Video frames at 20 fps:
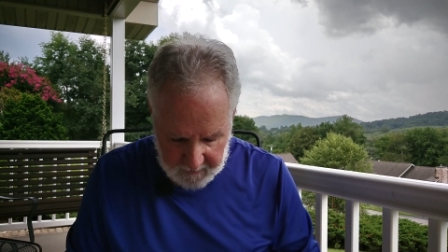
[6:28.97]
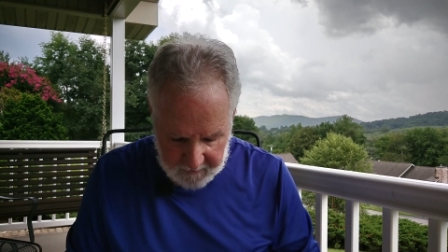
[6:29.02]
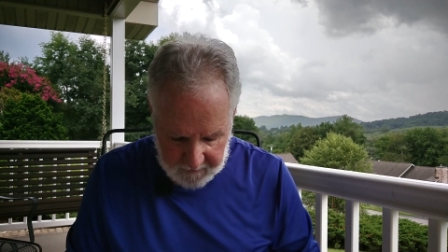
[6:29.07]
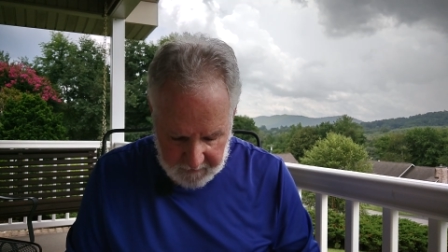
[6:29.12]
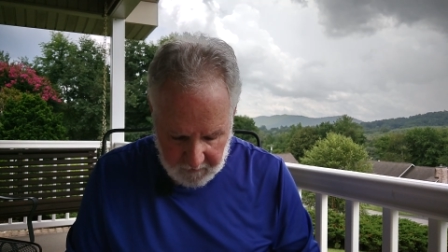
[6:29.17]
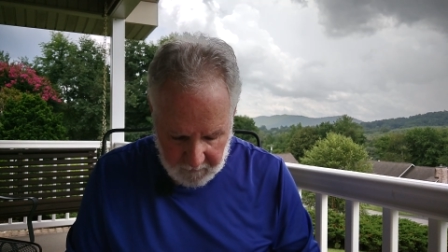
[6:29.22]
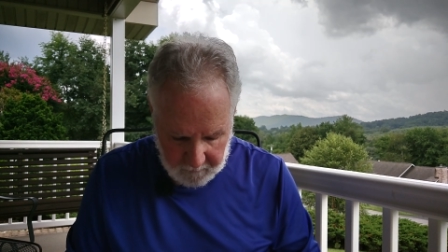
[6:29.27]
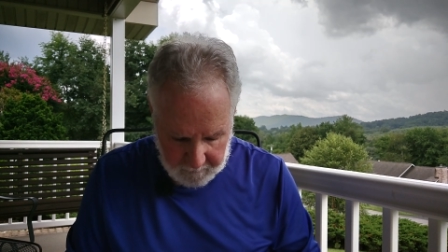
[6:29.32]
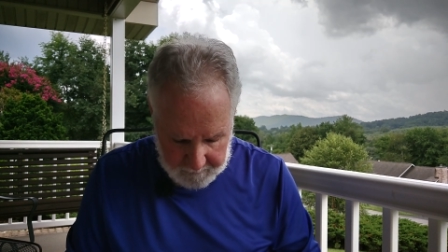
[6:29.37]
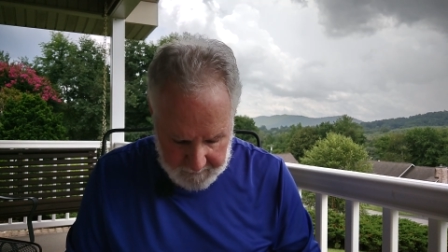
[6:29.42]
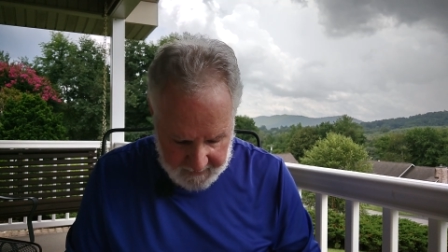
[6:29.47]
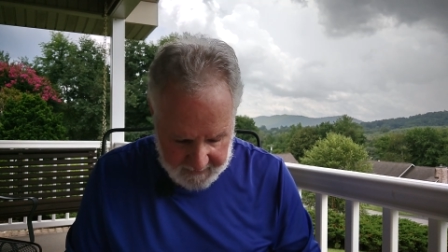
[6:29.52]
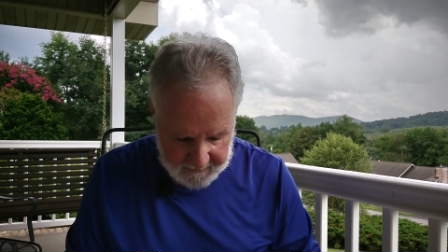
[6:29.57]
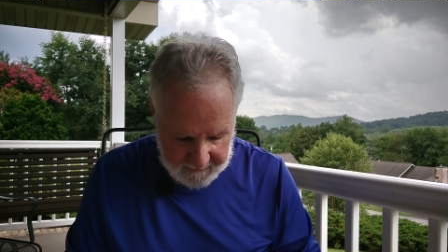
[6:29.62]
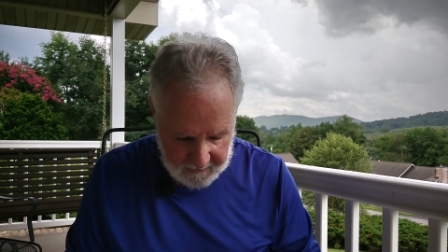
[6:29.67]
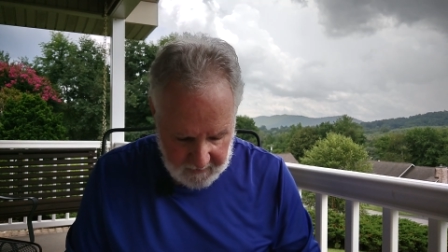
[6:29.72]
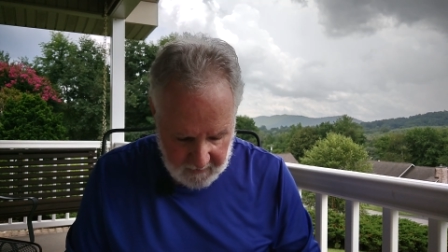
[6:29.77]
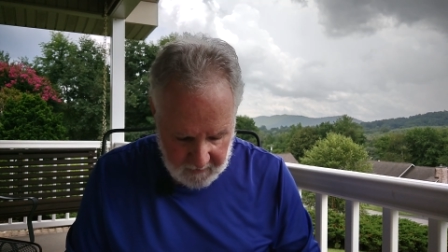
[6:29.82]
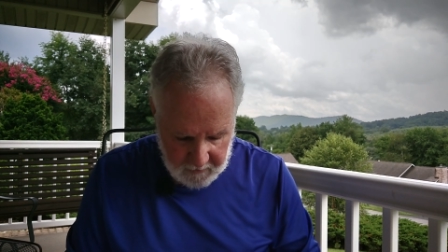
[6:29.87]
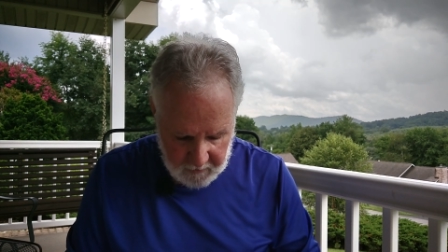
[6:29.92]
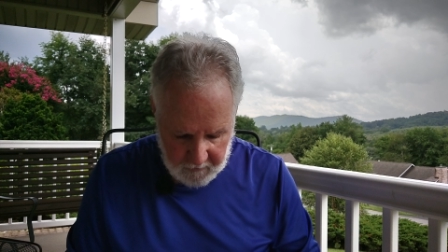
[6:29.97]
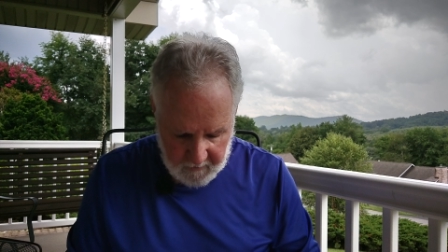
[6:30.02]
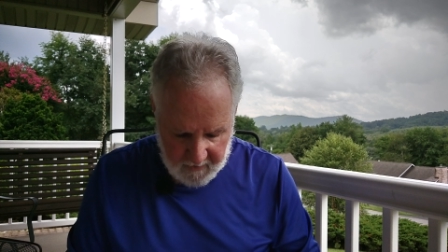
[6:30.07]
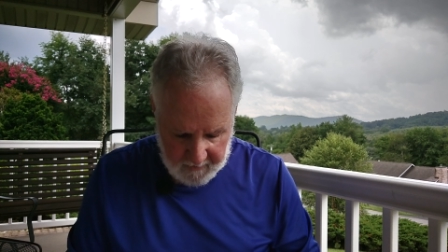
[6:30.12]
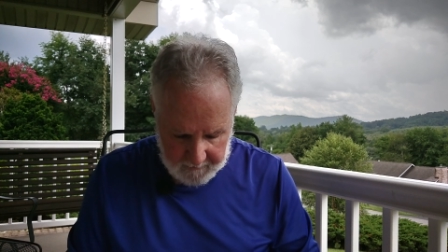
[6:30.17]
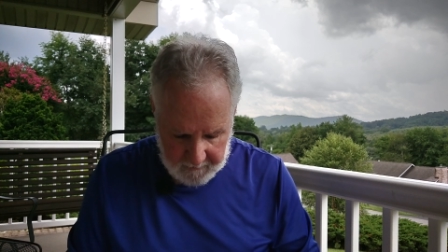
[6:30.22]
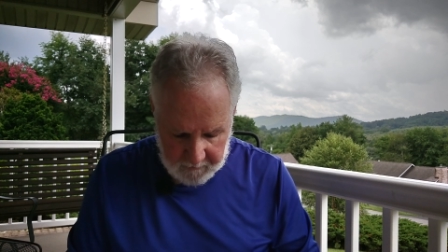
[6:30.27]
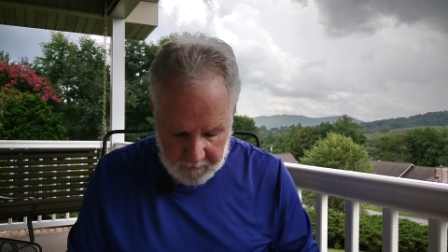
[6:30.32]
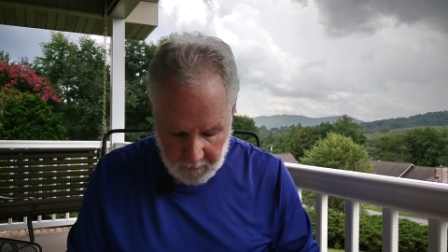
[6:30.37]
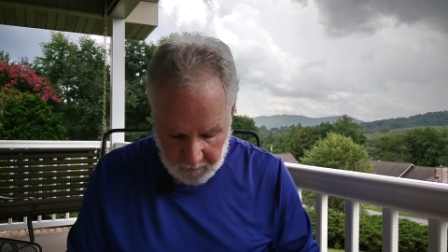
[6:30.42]
nor men who
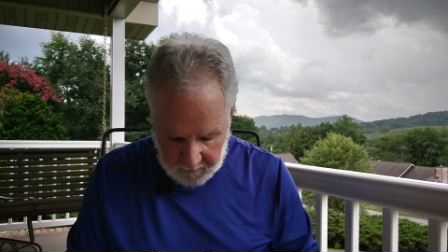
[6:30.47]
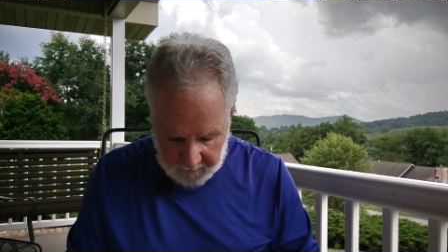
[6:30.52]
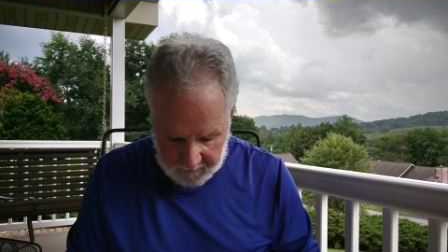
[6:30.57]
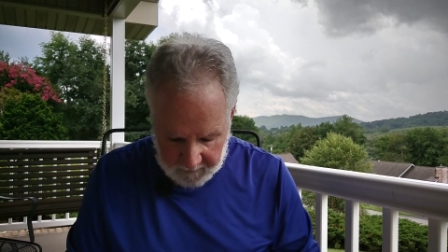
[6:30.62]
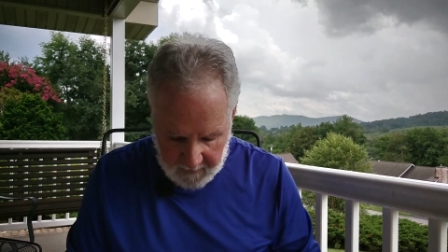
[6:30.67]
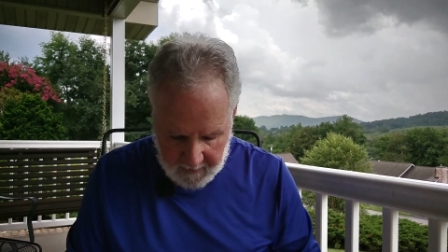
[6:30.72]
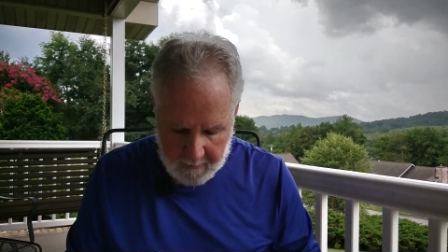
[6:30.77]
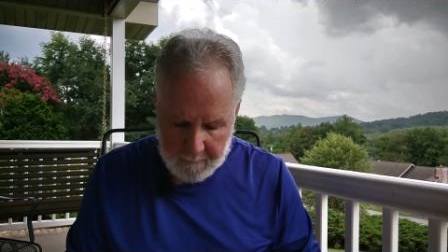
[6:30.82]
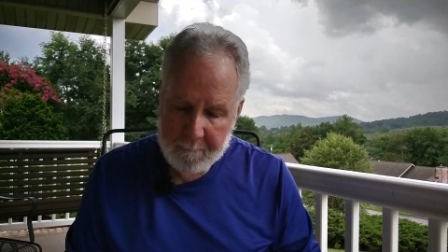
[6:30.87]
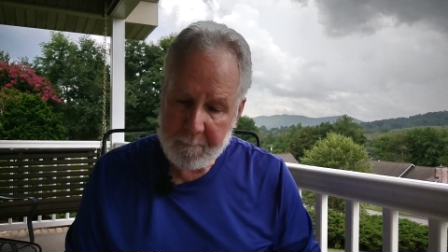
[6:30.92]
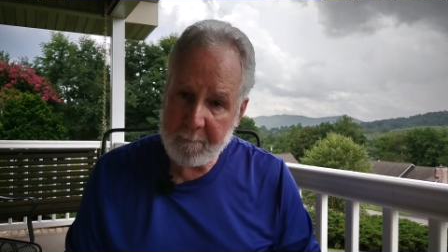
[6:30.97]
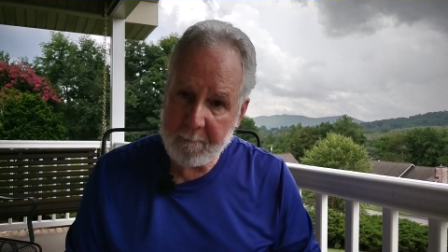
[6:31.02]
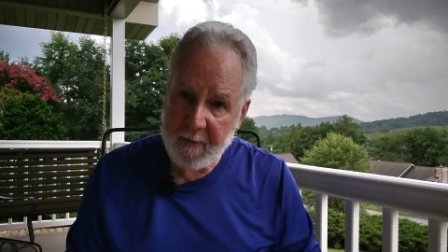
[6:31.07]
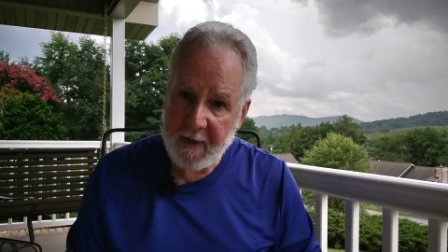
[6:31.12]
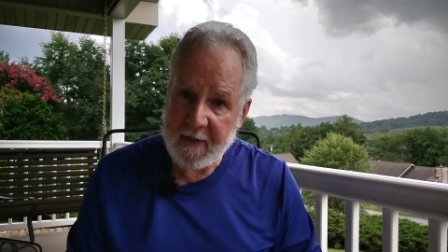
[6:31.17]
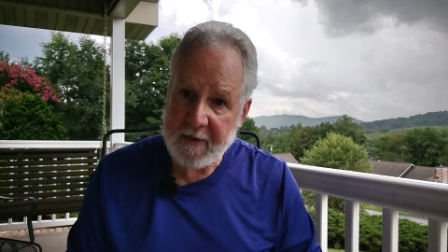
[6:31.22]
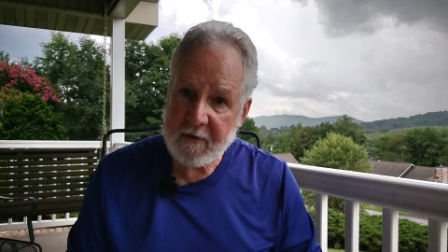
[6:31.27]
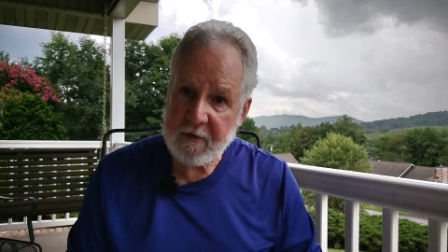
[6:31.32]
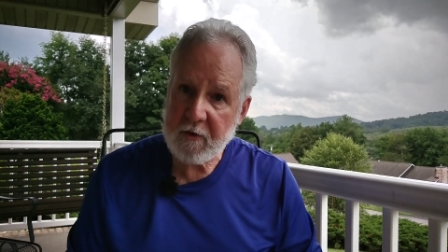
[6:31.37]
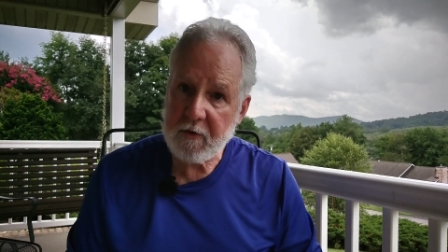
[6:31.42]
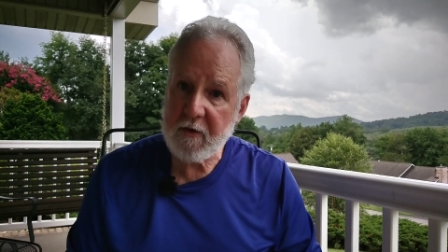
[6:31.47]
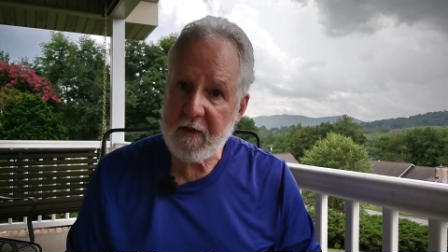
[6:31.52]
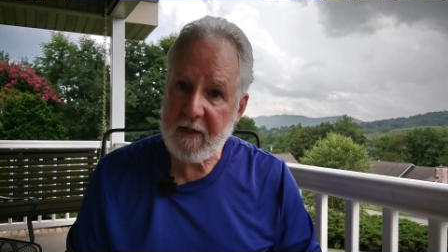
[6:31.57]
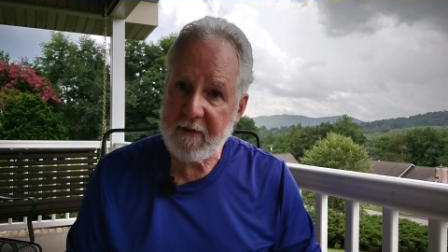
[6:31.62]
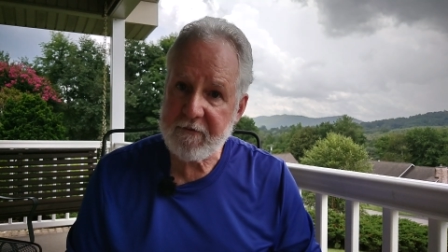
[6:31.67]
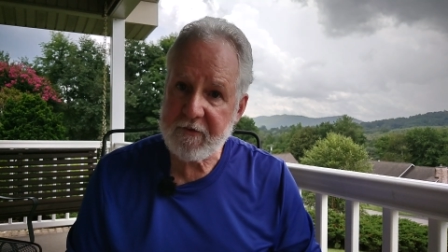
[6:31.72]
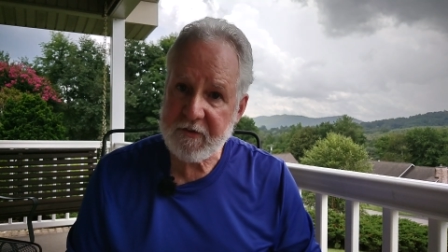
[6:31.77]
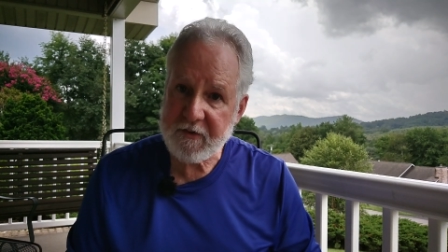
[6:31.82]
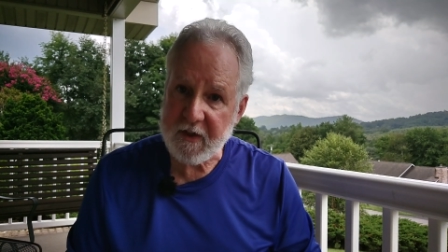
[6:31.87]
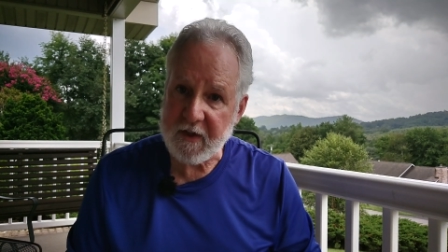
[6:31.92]
nor men who
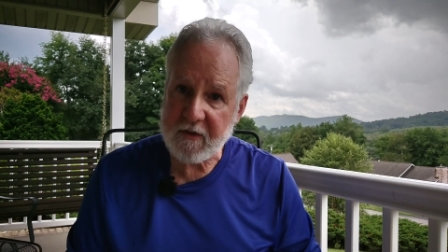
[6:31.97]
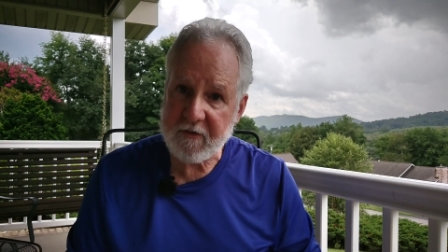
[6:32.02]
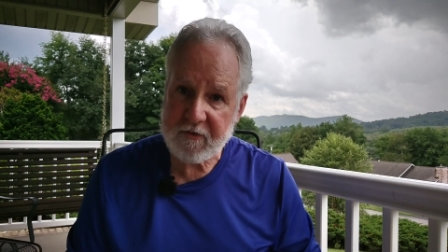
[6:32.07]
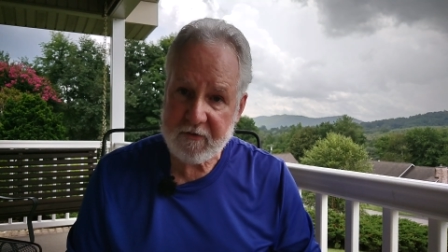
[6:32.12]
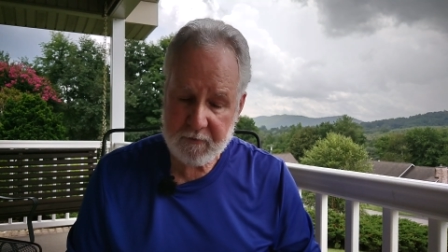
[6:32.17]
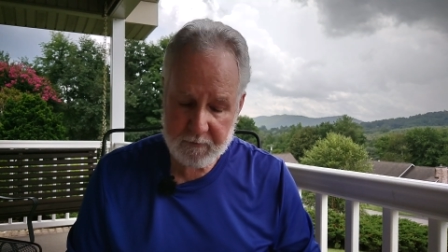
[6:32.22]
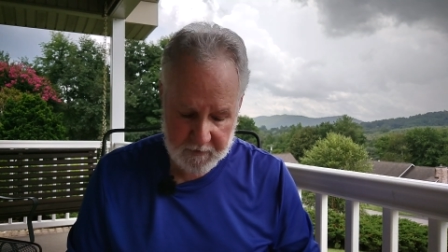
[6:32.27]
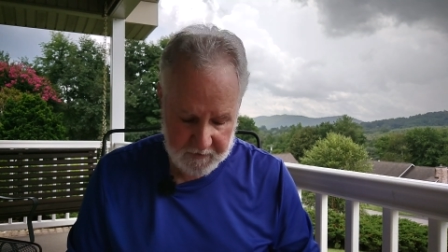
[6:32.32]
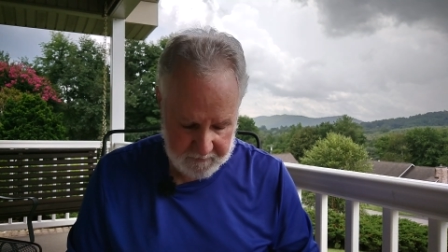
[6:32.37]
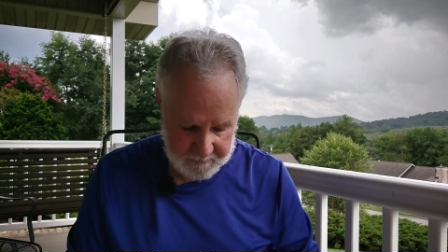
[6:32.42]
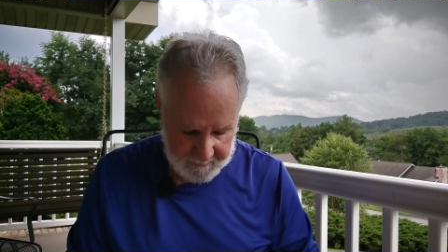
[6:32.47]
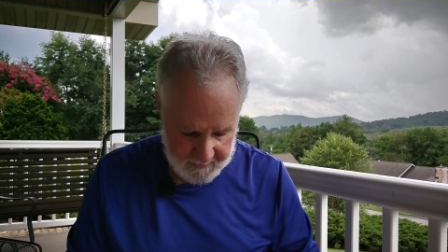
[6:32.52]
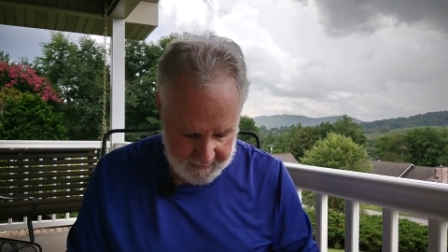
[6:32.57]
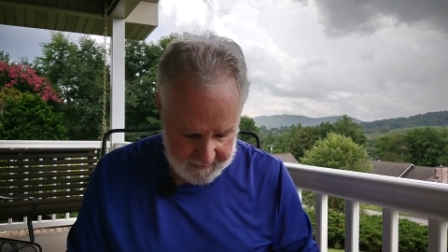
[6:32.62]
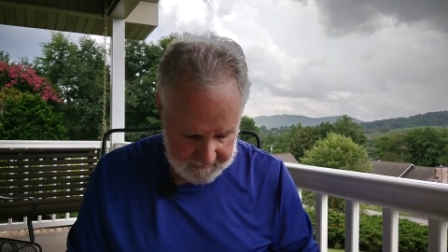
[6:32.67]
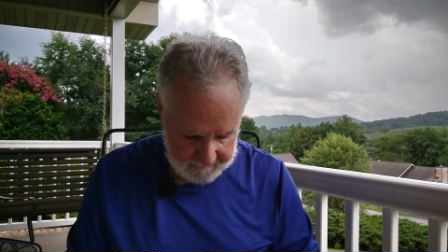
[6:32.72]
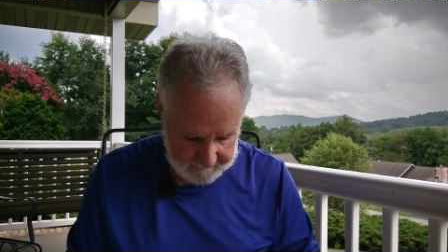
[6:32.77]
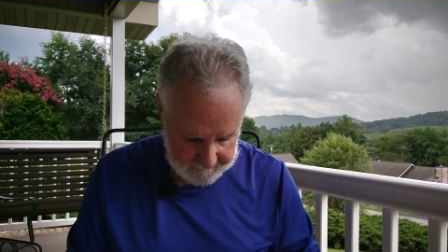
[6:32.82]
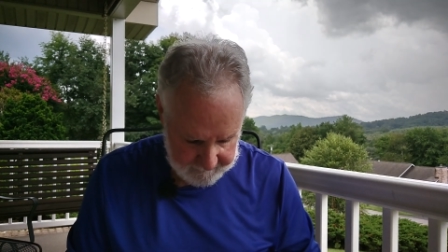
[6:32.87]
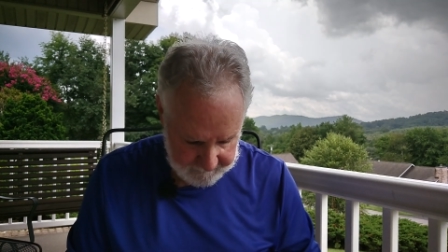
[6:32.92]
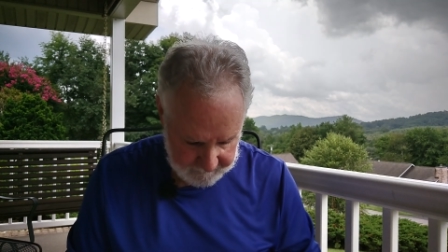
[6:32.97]
have sex with men,